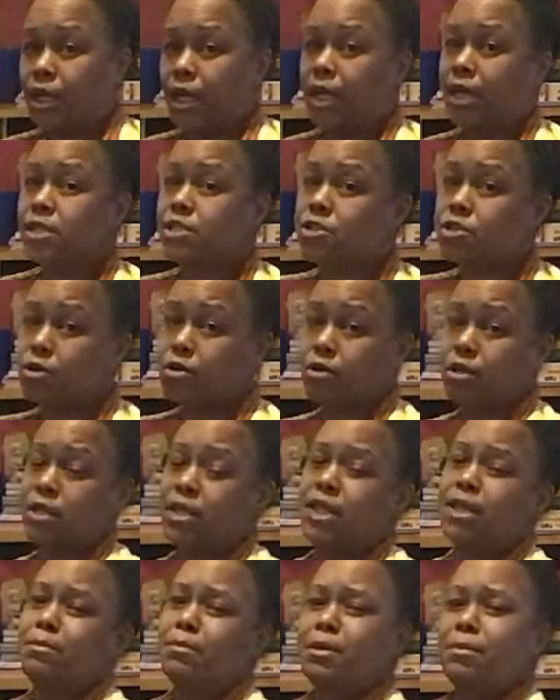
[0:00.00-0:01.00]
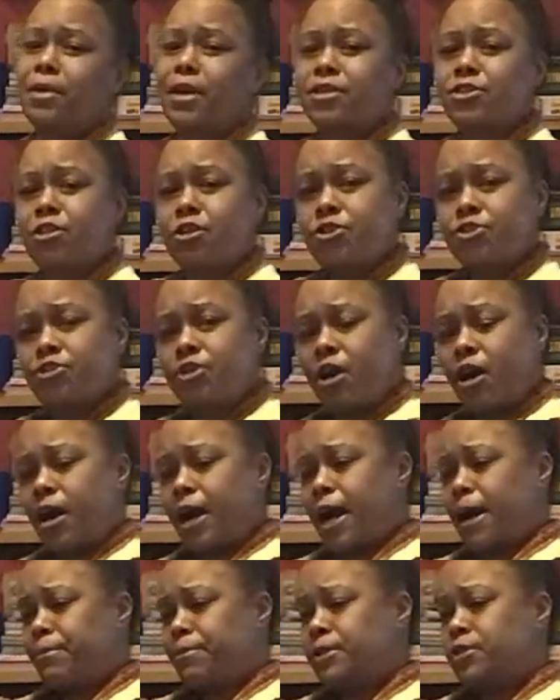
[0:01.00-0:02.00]
And so again, remember I told y'all,
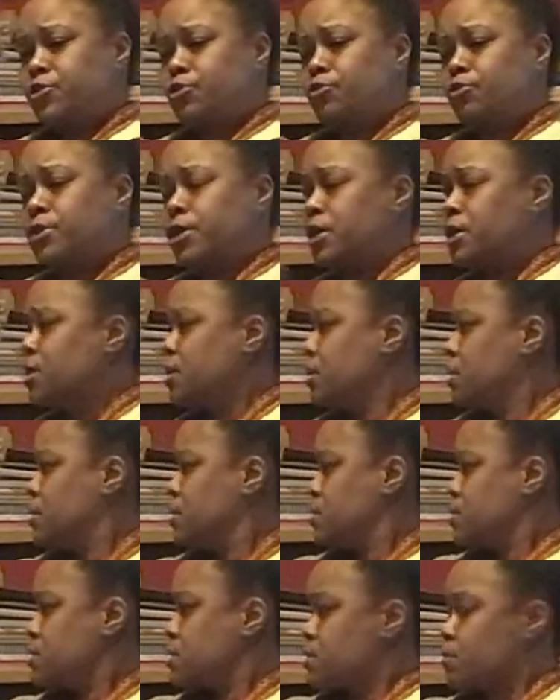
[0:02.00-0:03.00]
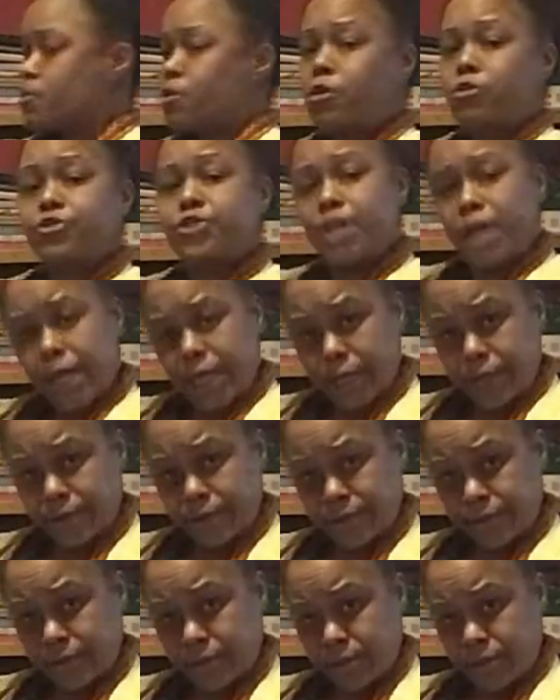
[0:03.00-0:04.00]
I've been doing some crocheting
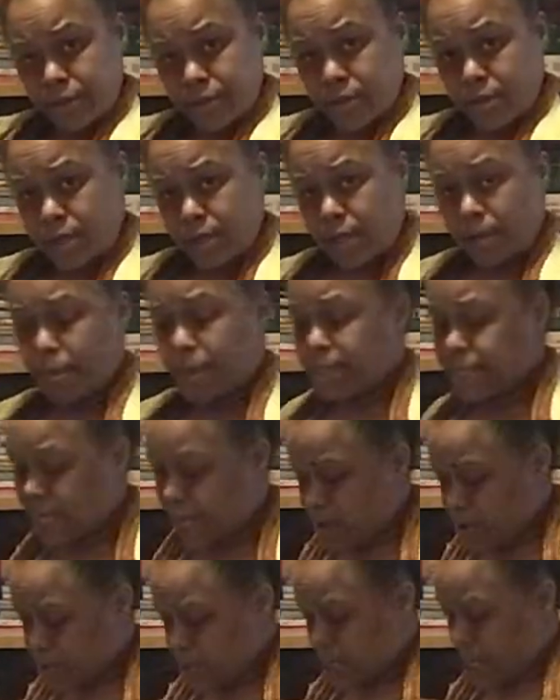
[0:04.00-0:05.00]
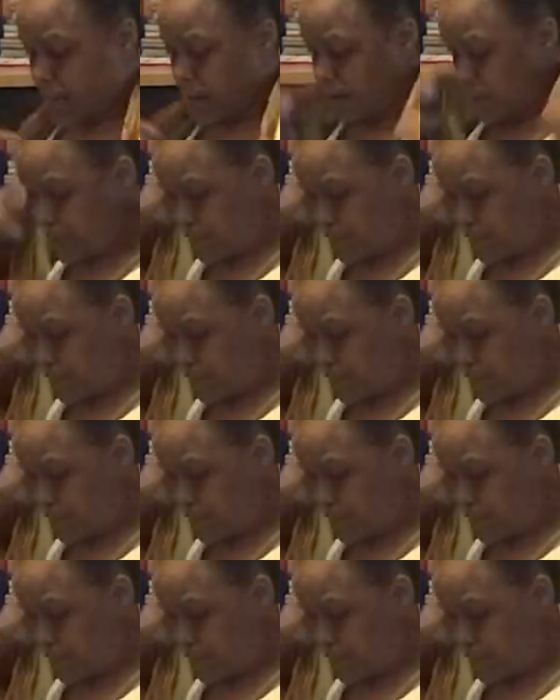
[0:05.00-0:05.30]
in my downtime.